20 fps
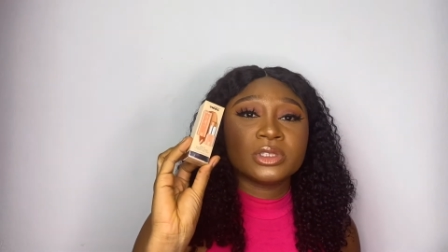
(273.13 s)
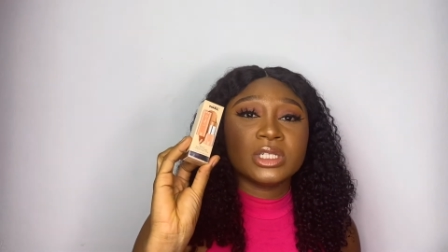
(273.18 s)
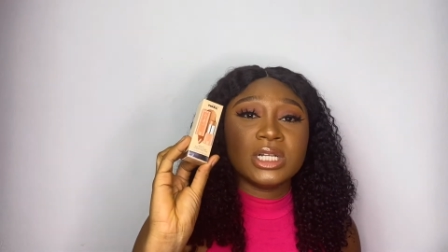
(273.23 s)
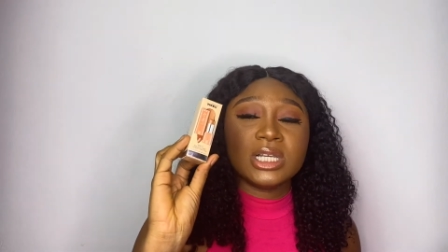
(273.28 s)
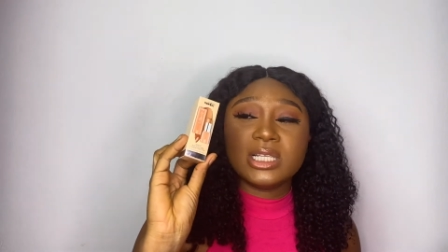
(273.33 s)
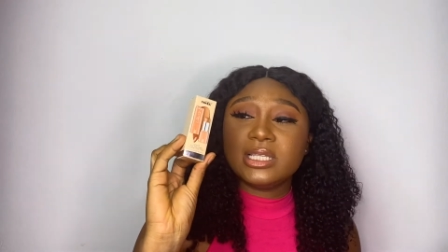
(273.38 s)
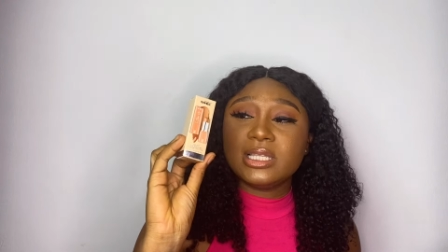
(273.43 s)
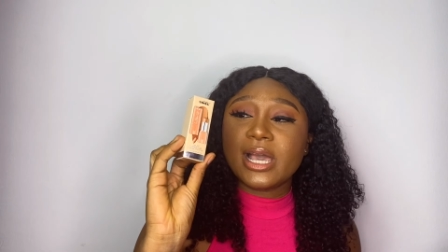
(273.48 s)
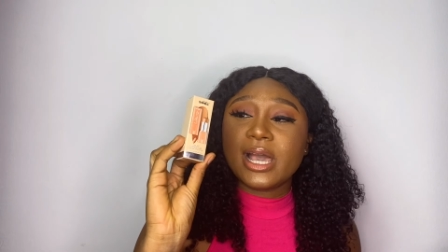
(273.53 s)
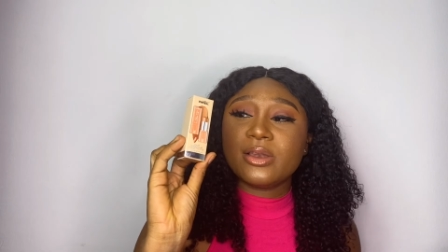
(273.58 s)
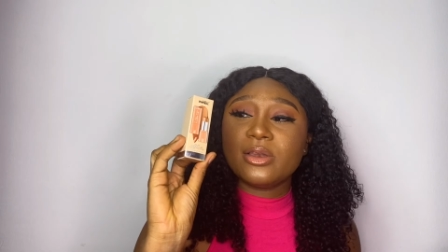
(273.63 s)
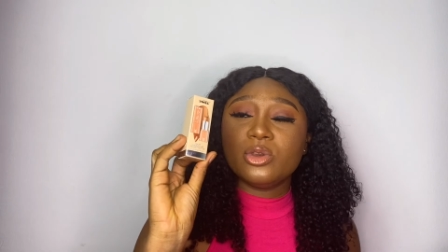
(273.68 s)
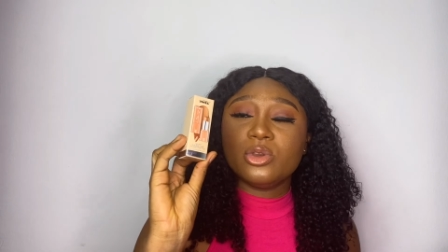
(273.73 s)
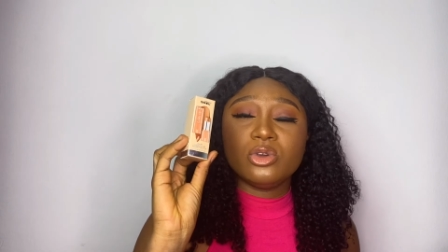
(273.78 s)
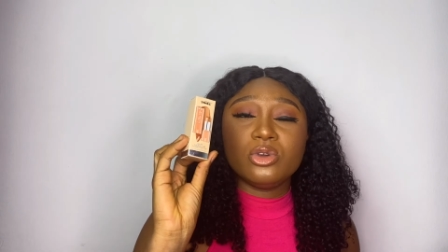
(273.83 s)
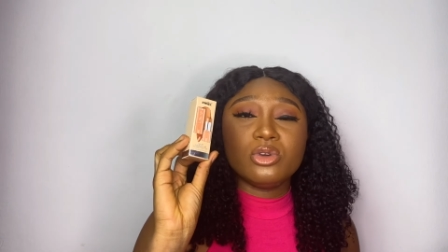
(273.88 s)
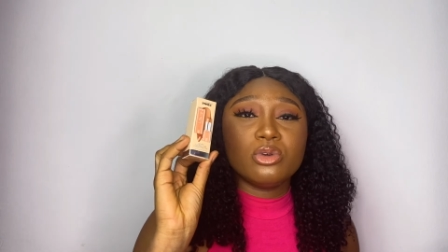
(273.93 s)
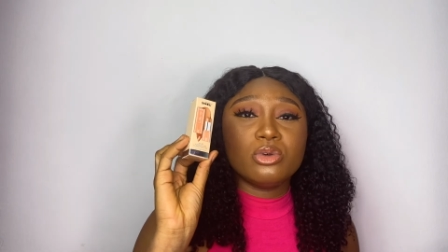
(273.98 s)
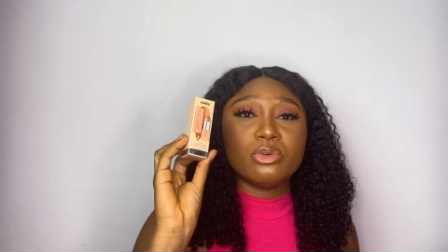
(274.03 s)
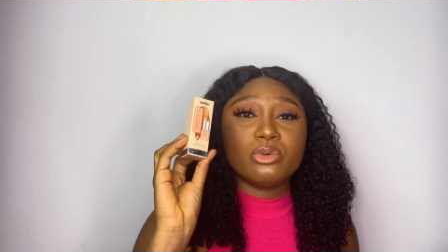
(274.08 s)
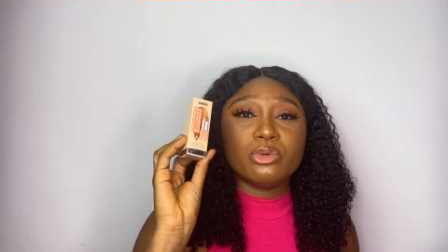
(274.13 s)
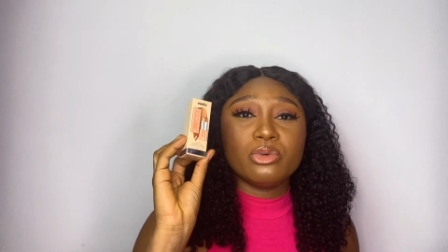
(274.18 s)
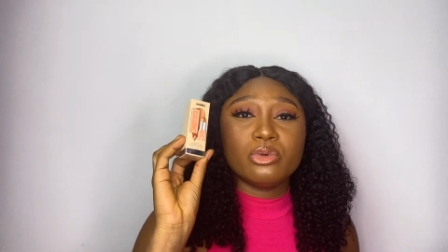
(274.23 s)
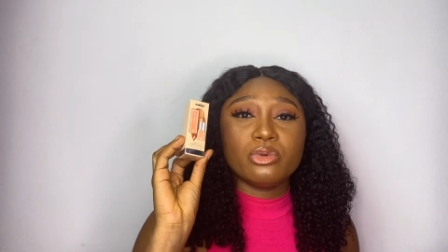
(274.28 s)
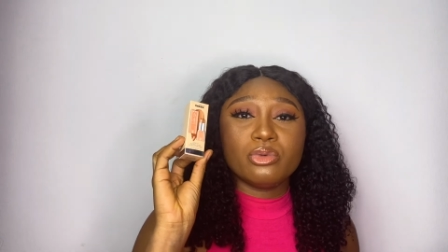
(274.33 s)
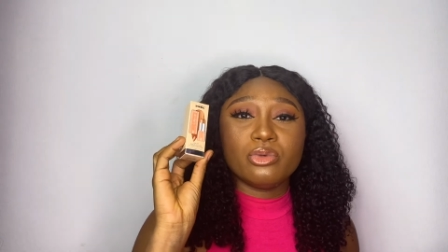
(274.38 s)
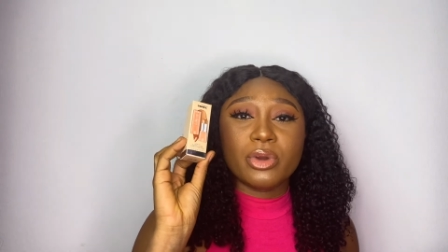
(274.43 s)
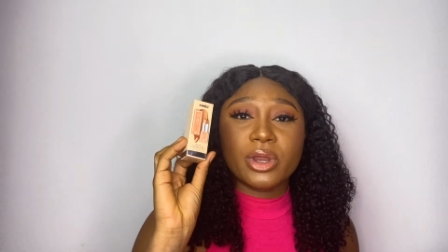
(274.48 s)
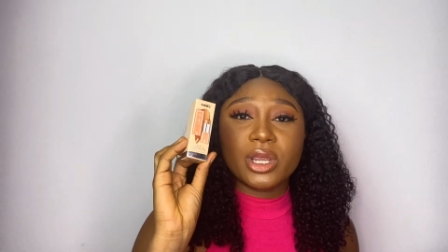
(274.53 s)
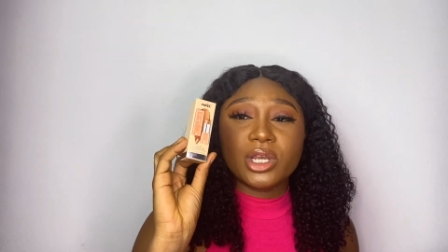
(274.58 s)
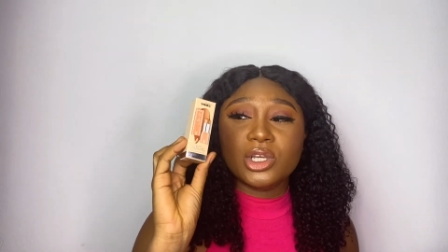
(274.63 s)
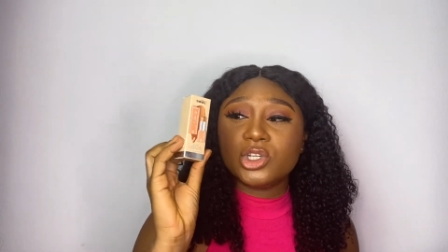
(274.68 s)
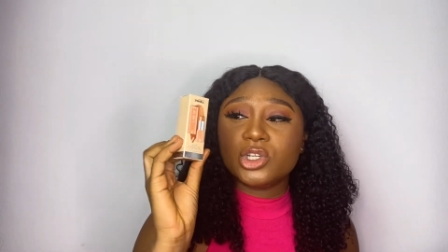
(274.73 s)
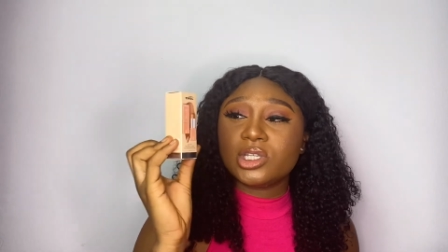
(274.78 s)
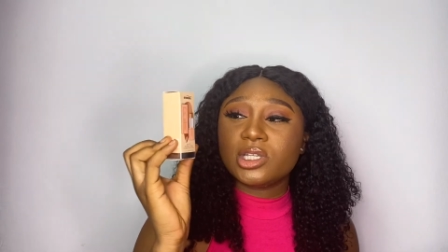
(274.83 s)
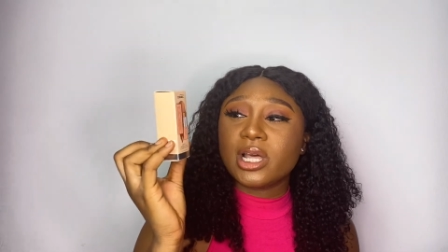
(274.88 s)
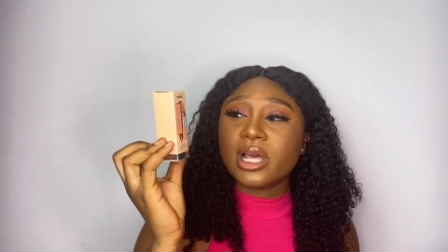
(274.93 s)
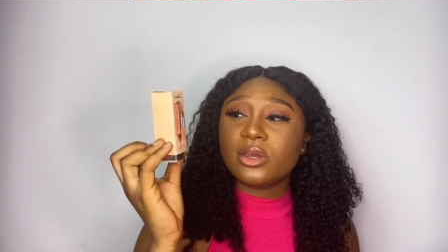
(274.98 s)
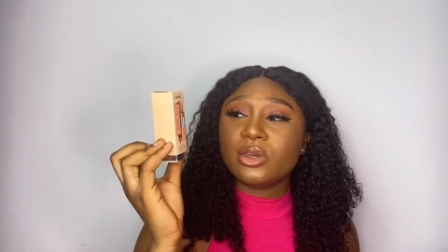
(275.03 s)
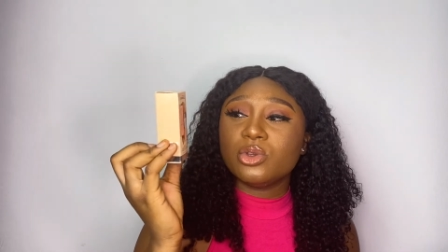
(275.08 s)
It's their new range,
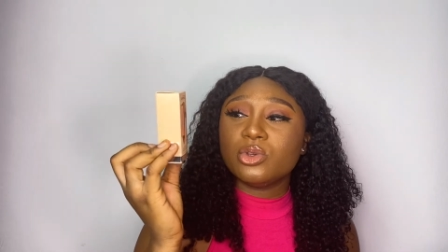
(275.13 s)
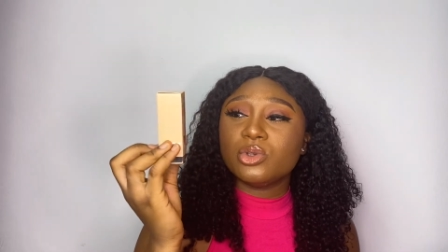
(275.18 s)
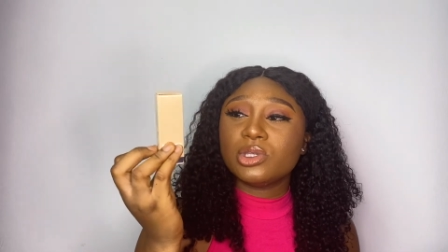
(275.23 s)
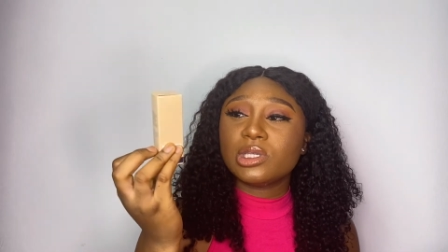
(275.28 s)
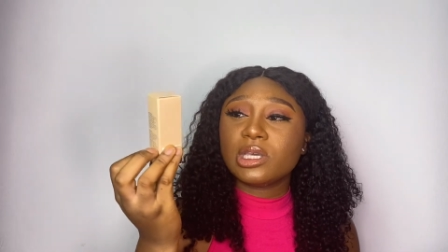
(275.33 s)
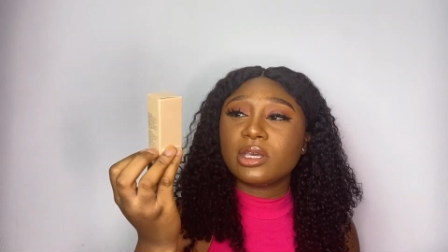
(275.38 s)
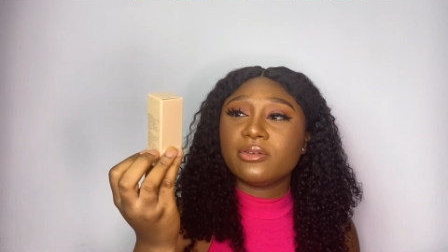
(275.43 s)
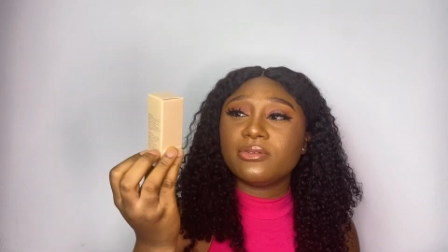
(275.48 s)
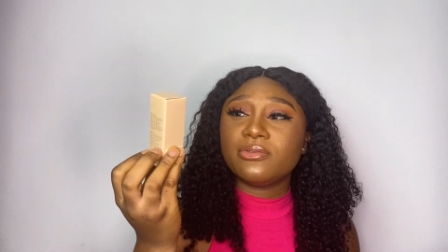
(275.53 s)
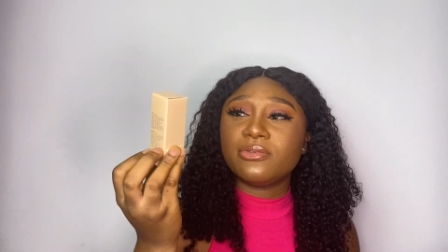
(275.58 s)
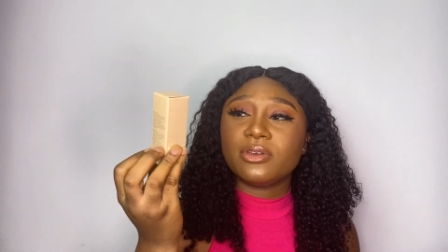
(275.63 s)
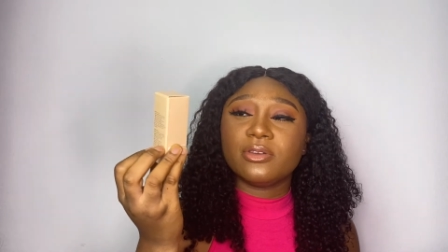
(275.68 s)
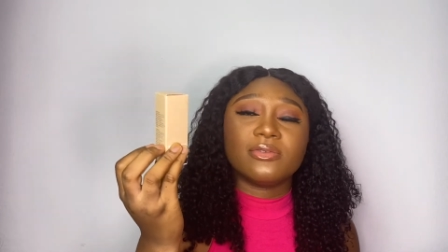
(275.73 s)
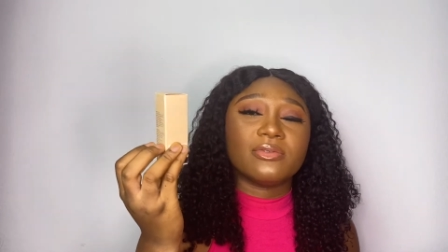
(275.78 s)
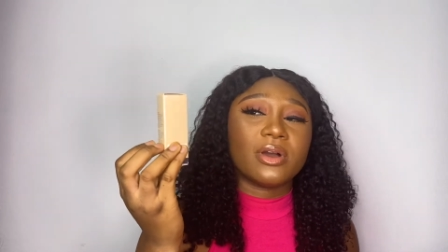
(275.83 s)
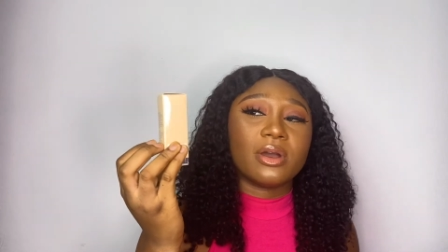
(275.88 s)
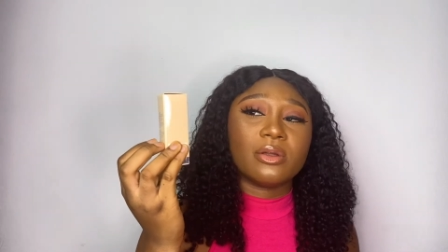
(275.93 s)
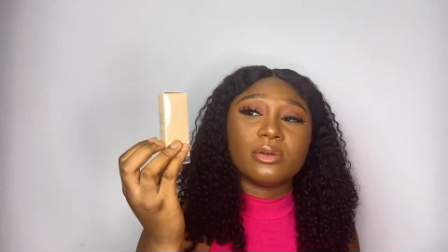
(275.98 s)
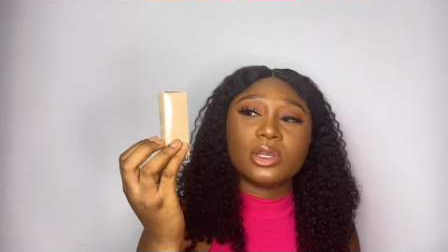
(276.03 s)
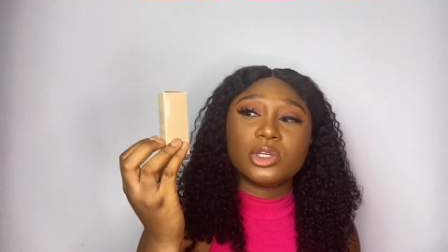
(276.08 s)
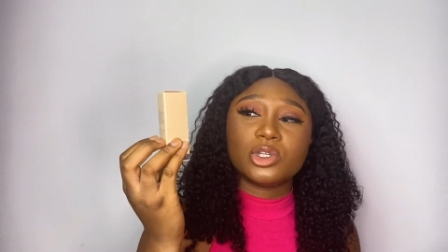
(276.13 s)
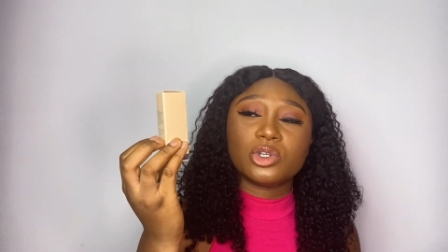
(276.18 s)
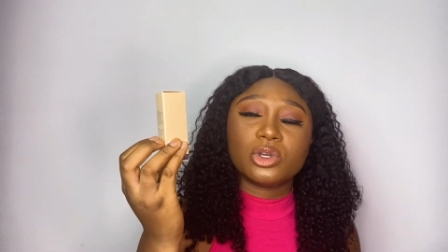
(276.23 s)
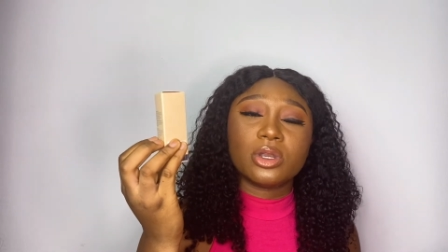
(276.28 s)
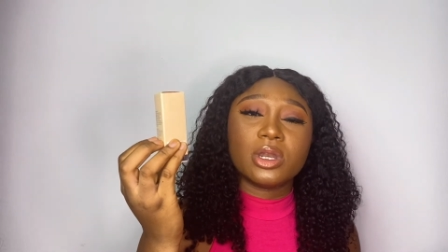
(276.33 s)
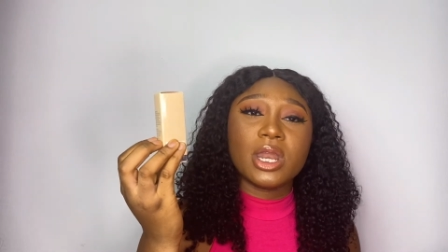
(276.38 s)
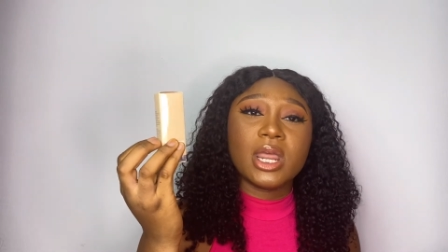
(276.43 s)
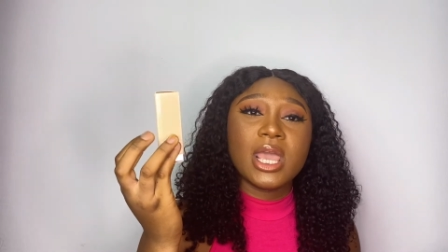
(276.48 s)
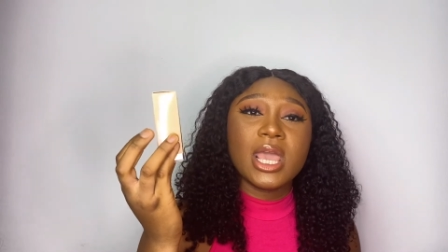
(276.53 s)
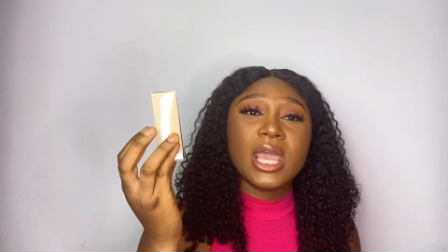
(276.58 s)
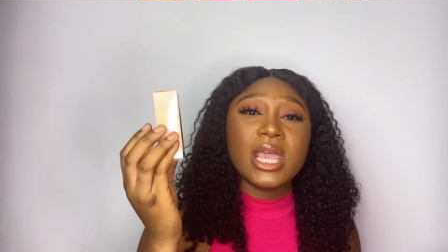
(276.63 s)
it's their new skinfit foundation.